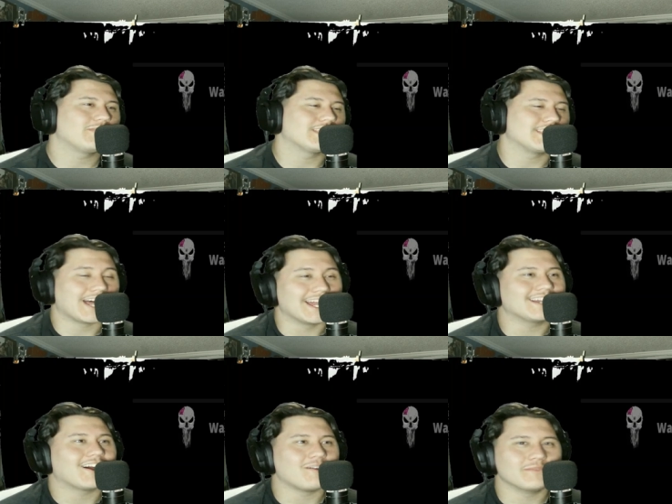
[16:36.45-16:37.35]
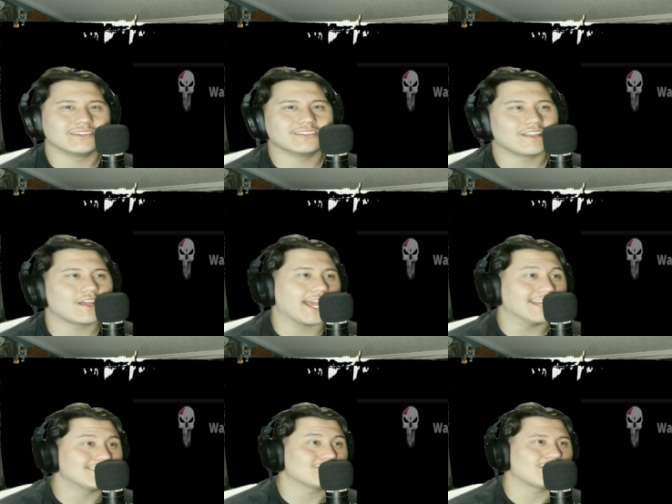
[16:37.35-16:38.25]
Like, comment, and
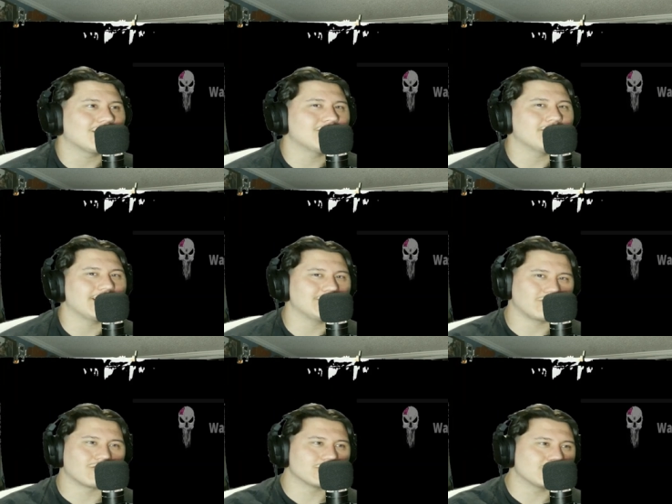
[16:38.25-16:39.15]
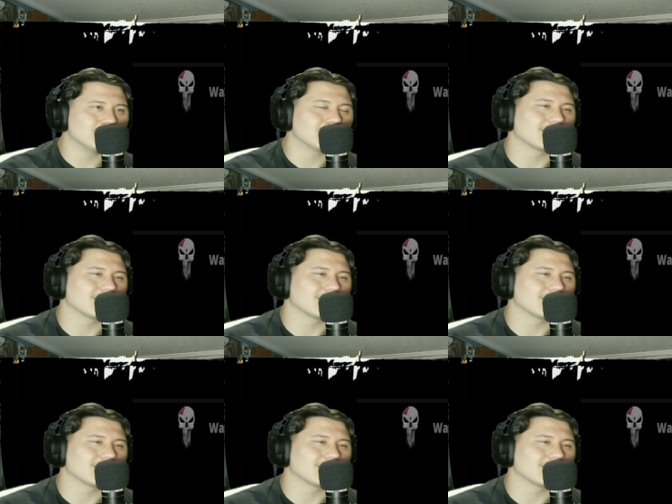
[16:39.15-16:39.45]
subscribe at your own choosing